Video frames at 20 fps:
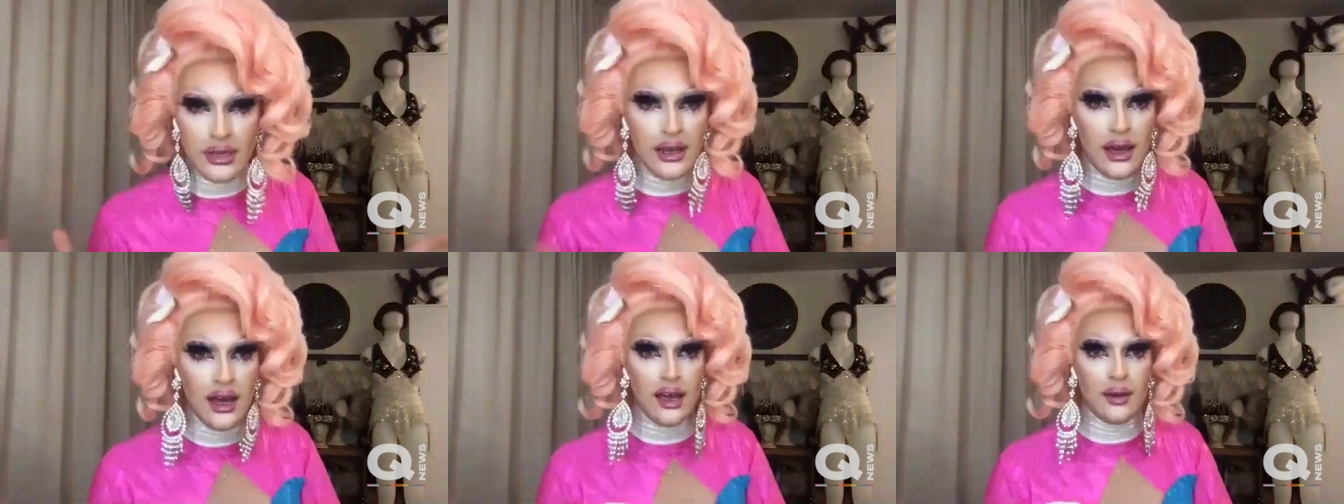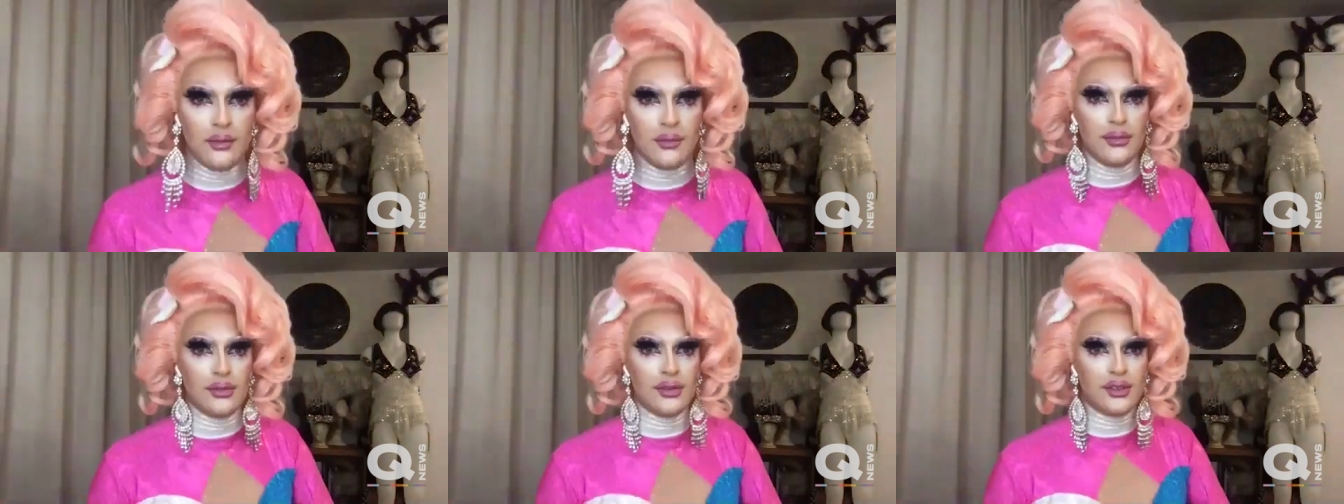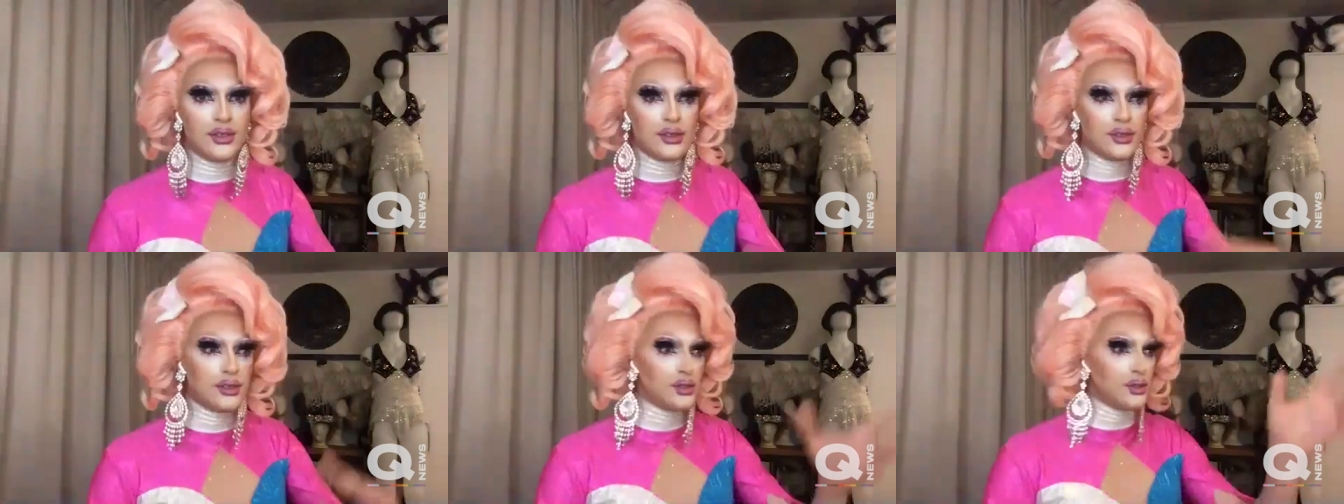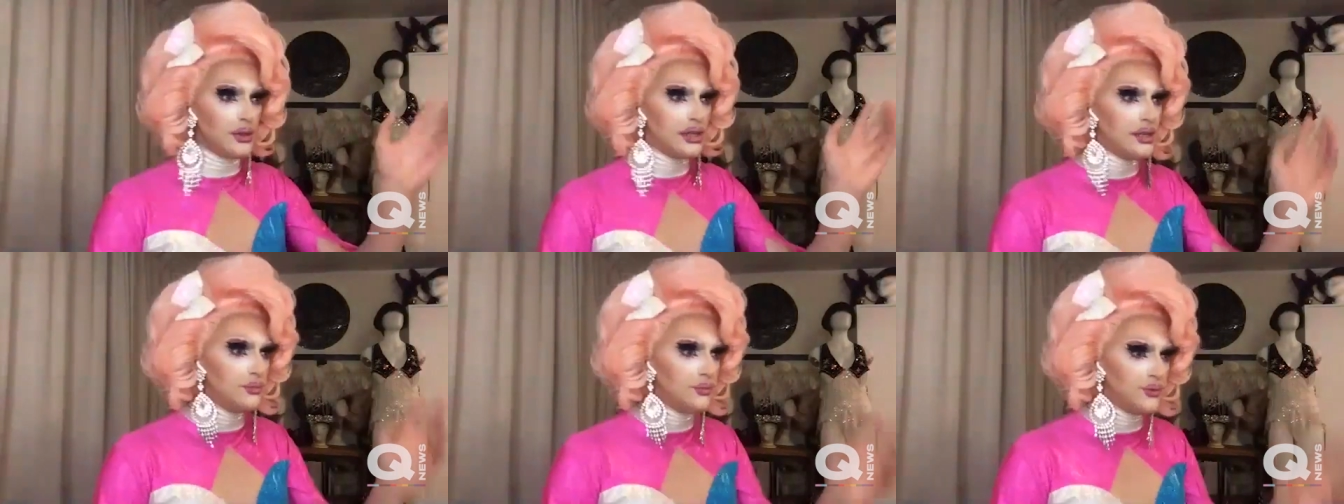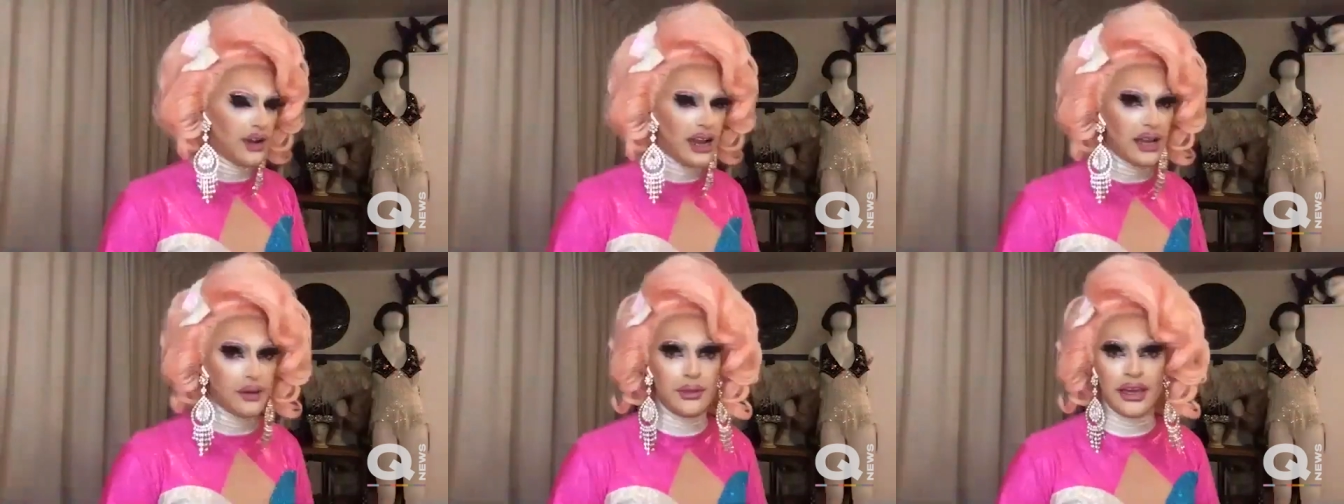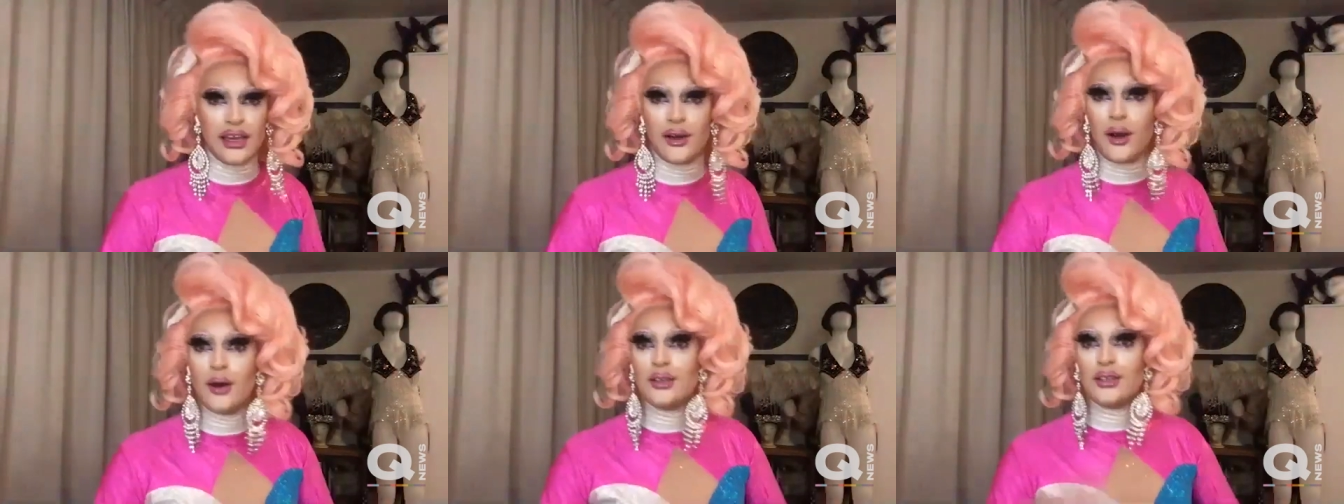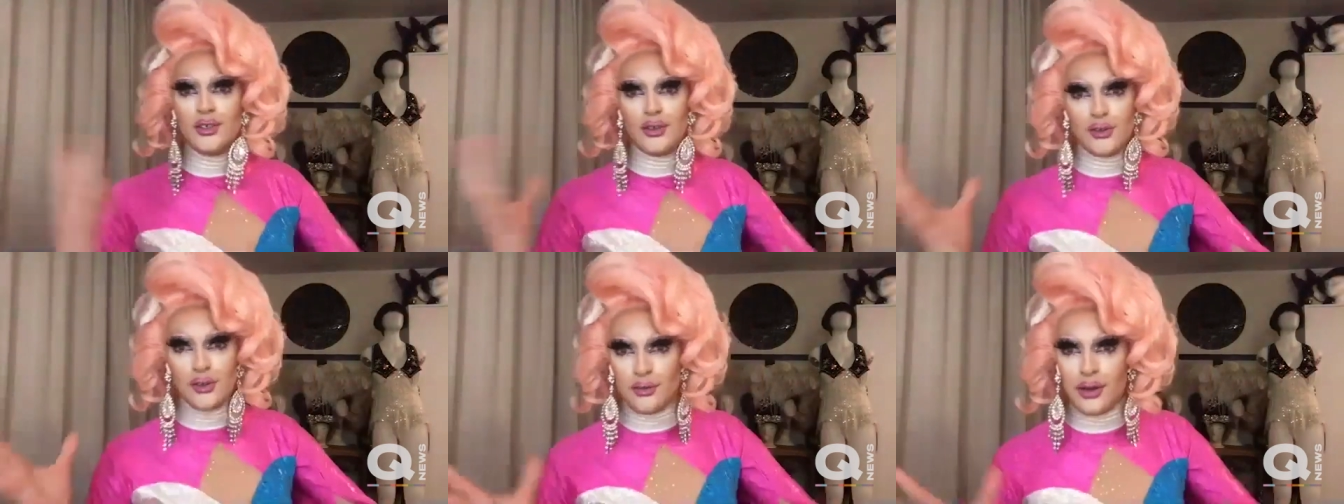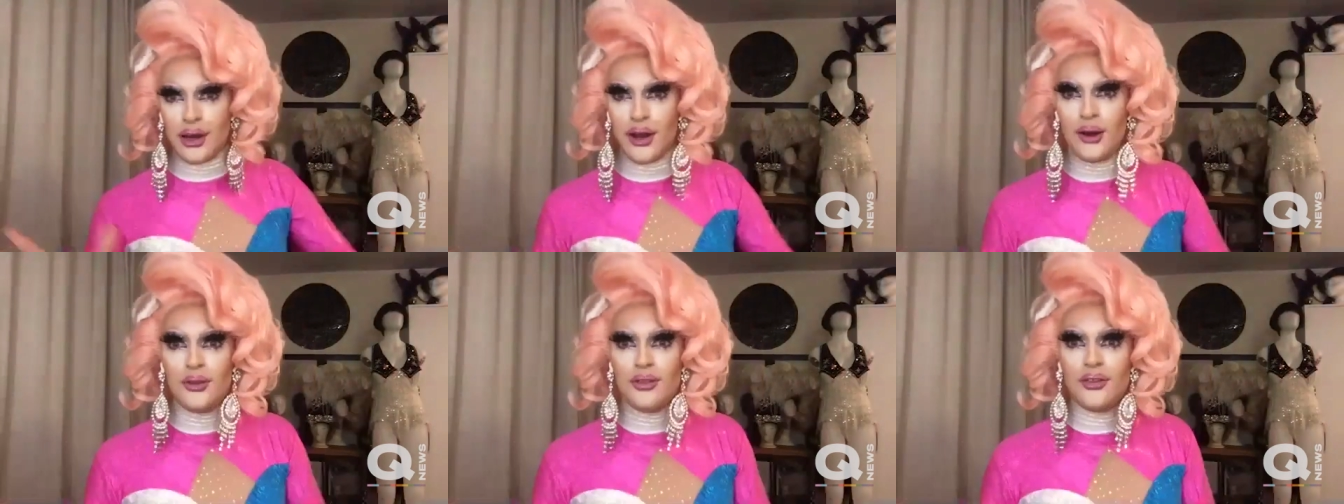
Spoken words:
I'm doing drag bingos and doing my own